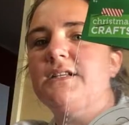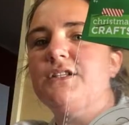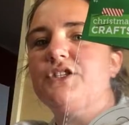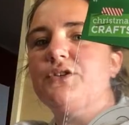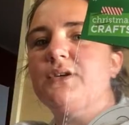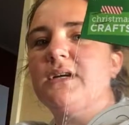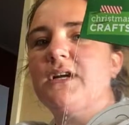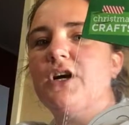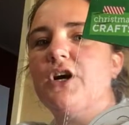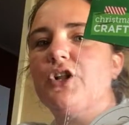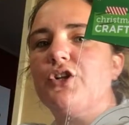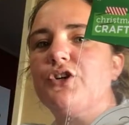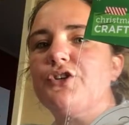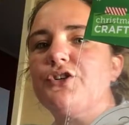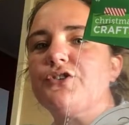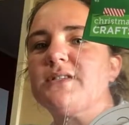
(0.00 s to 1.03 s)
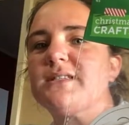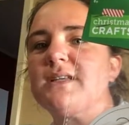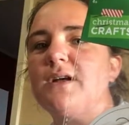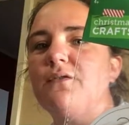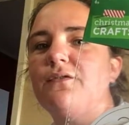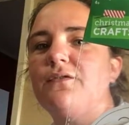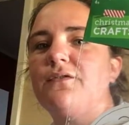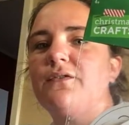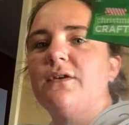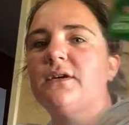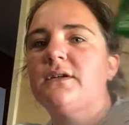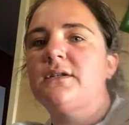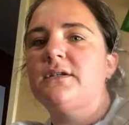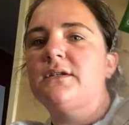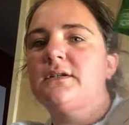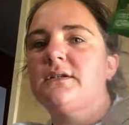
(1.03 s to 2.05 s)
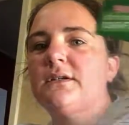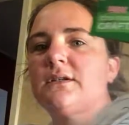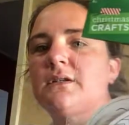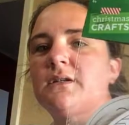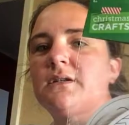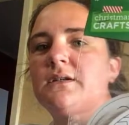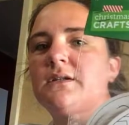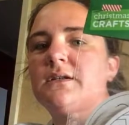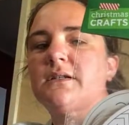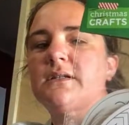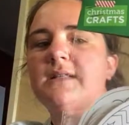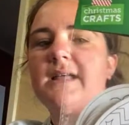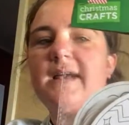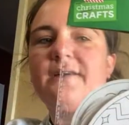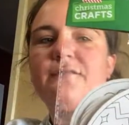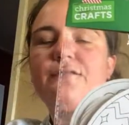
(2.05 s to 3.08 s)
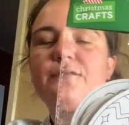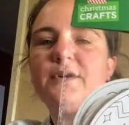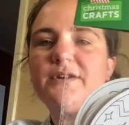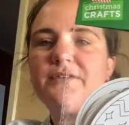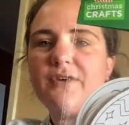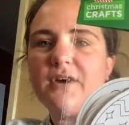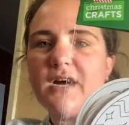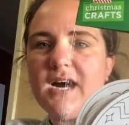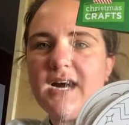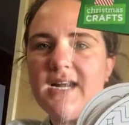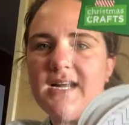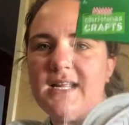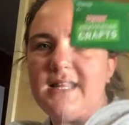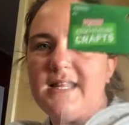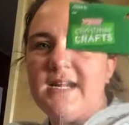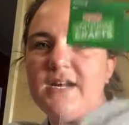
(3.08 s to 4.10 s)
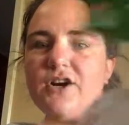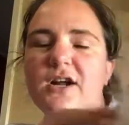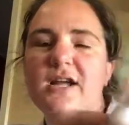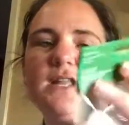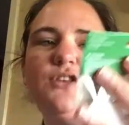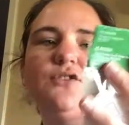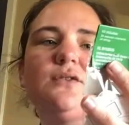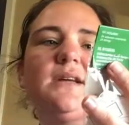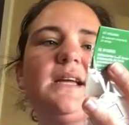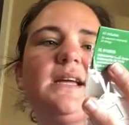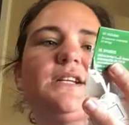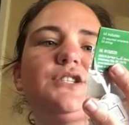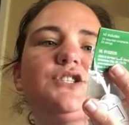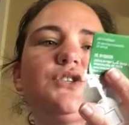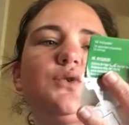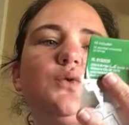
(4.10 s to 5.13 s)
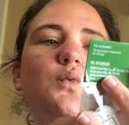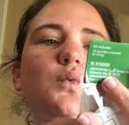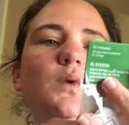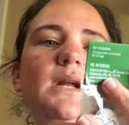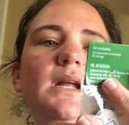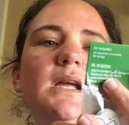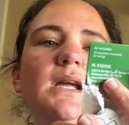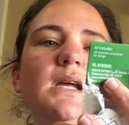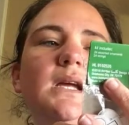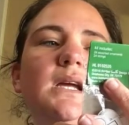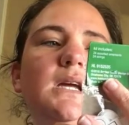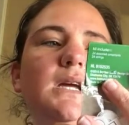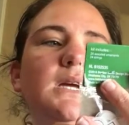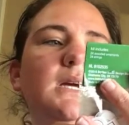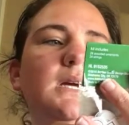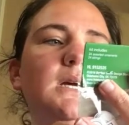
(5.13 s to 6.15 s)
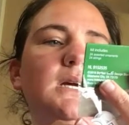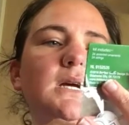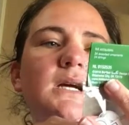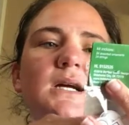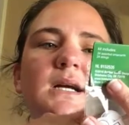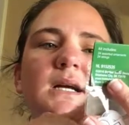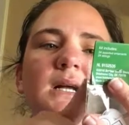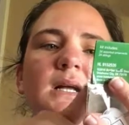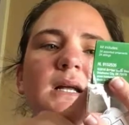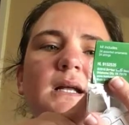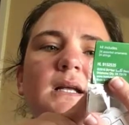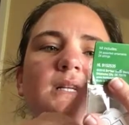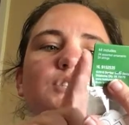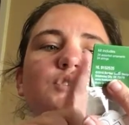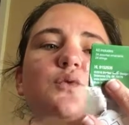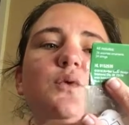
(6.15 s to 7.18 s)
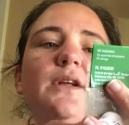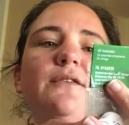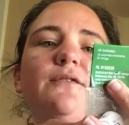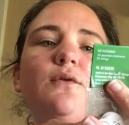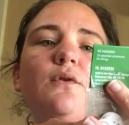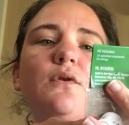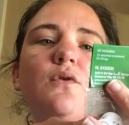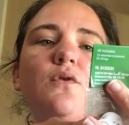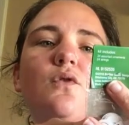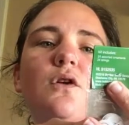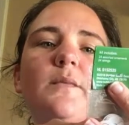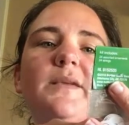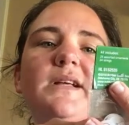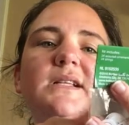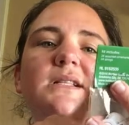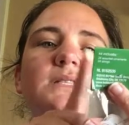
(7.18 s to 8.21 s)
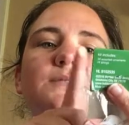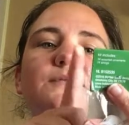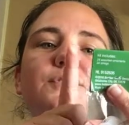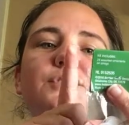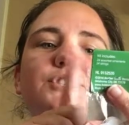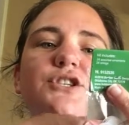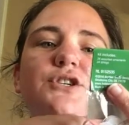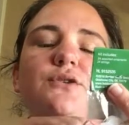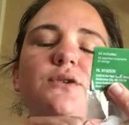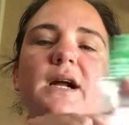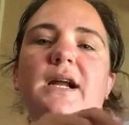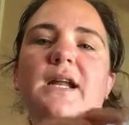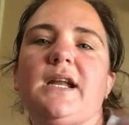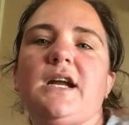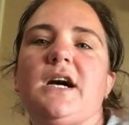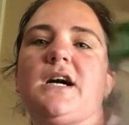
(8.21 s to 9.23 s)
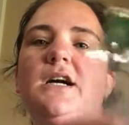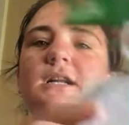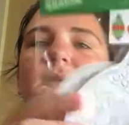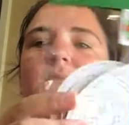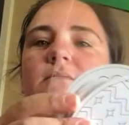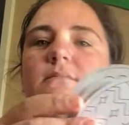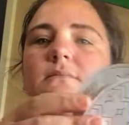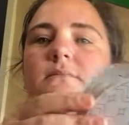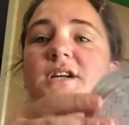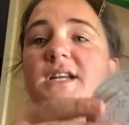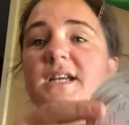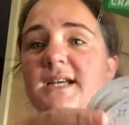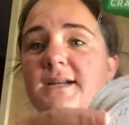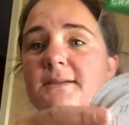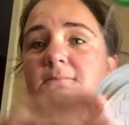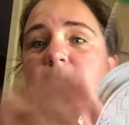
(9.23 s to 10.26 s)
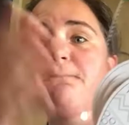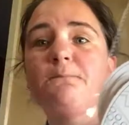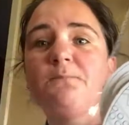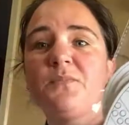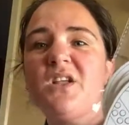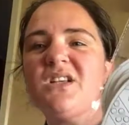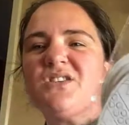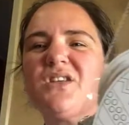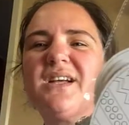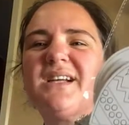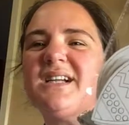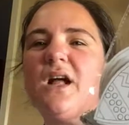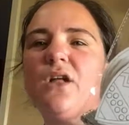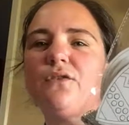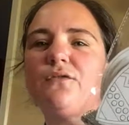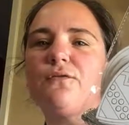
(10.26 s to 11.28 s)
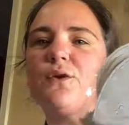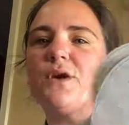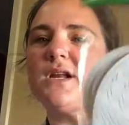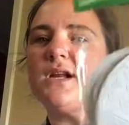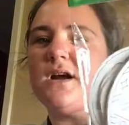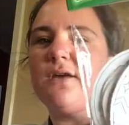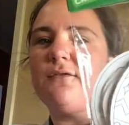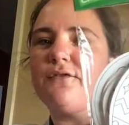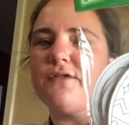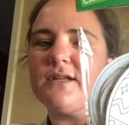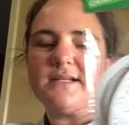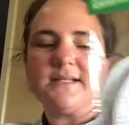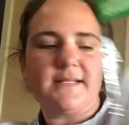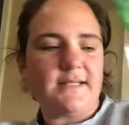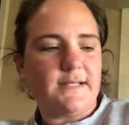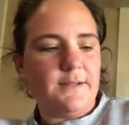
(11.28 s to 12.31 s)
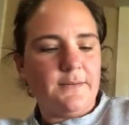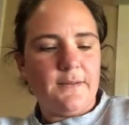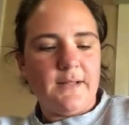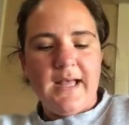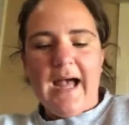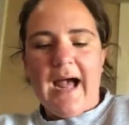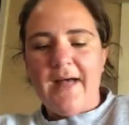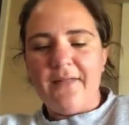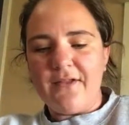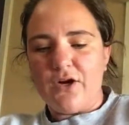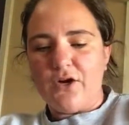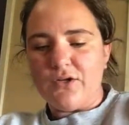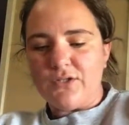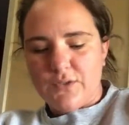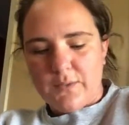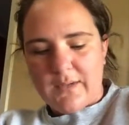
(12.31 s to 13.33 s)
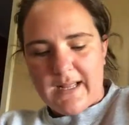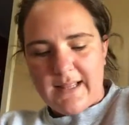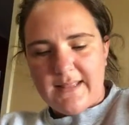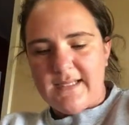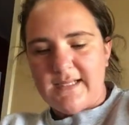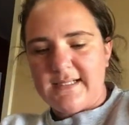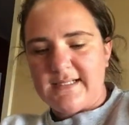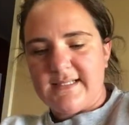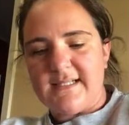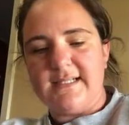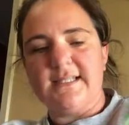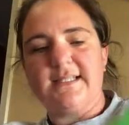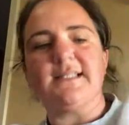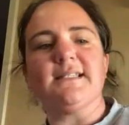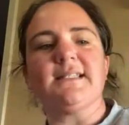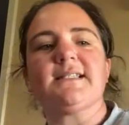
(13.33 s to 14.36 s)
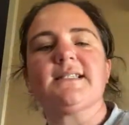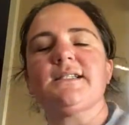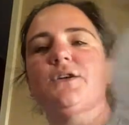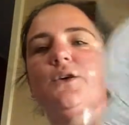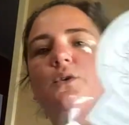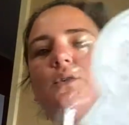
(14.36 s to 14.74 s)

that you can color yourself. they have three different kind in there, and you get 20, 24 ornaments for $2.99. But again, so like a dollar forty nine for this. And then I also got this. It is the snow